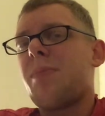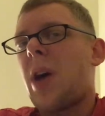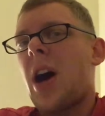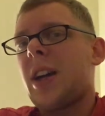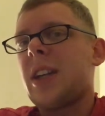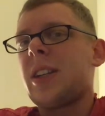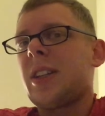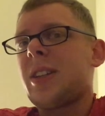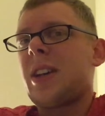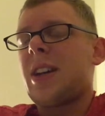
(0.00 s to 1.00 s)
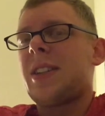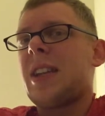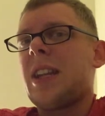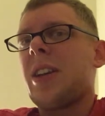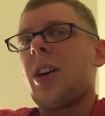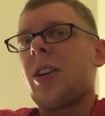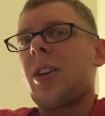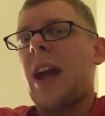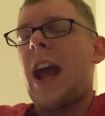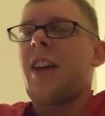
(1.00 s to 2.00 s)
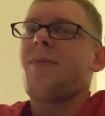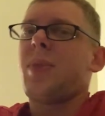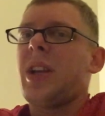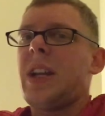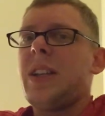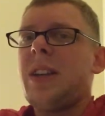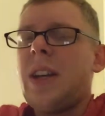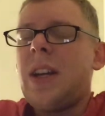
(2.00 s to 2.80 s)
buying a city guard half plate